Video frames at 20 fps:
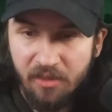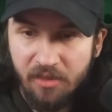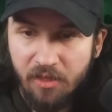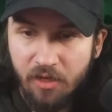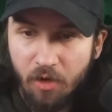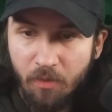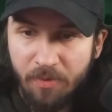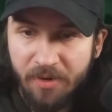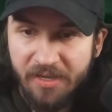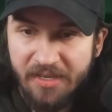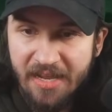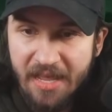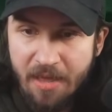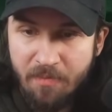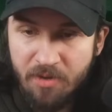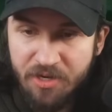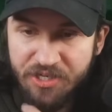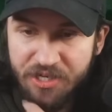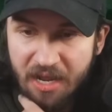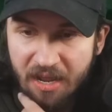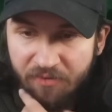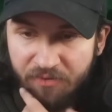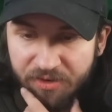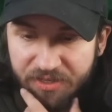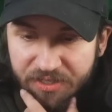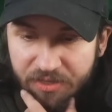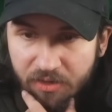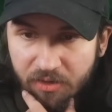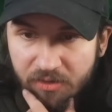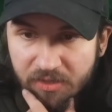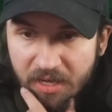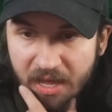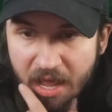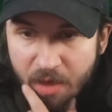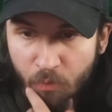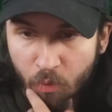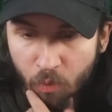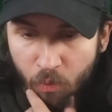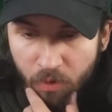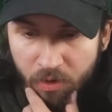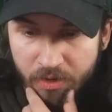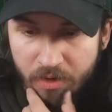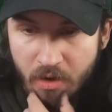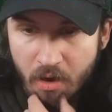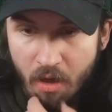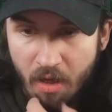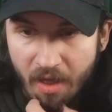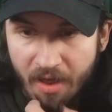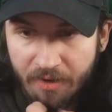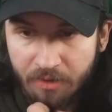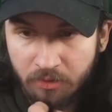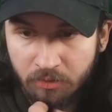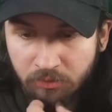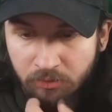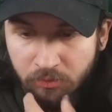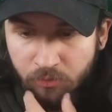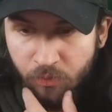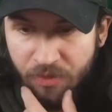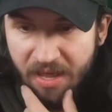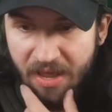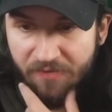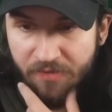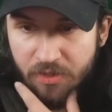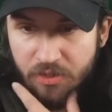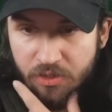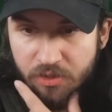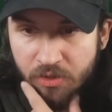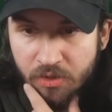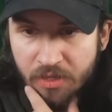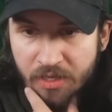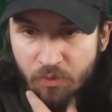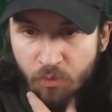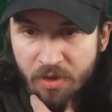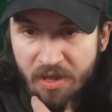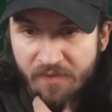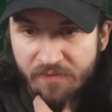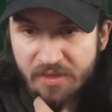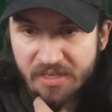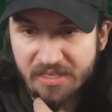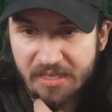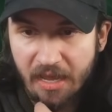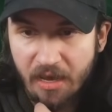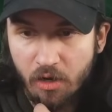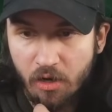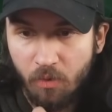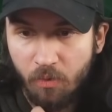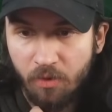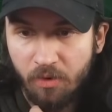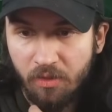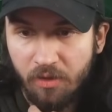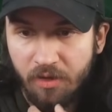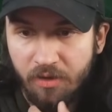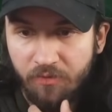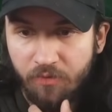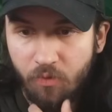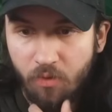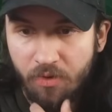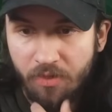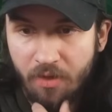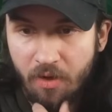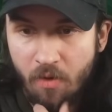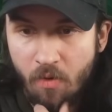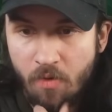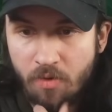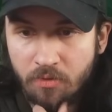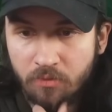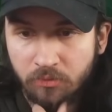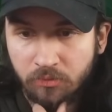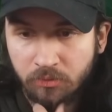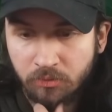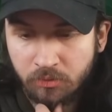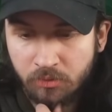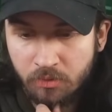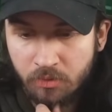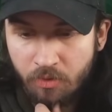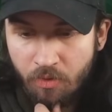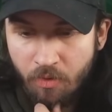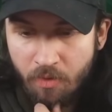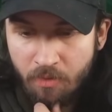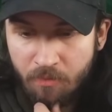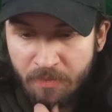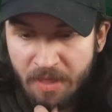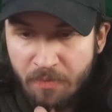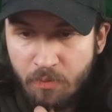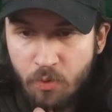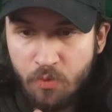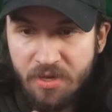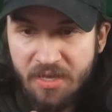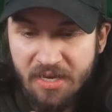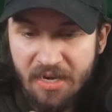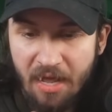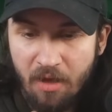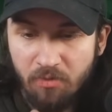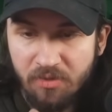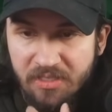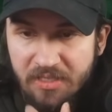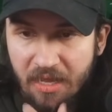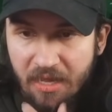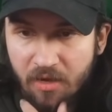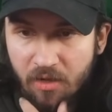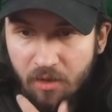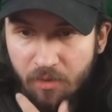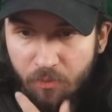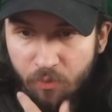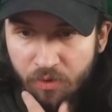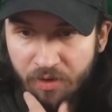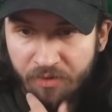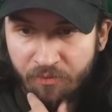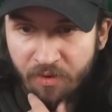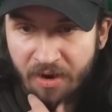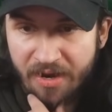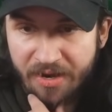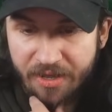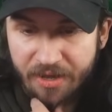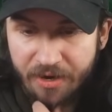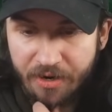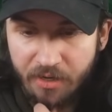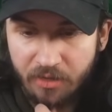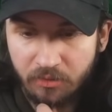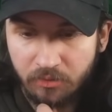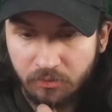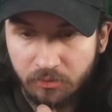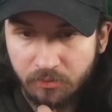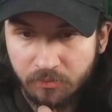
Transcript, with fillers: a little bit of damage every single time, where we're not. We have the, the we have the cycle we're looking for, though. Maybe we can outcycle him right here.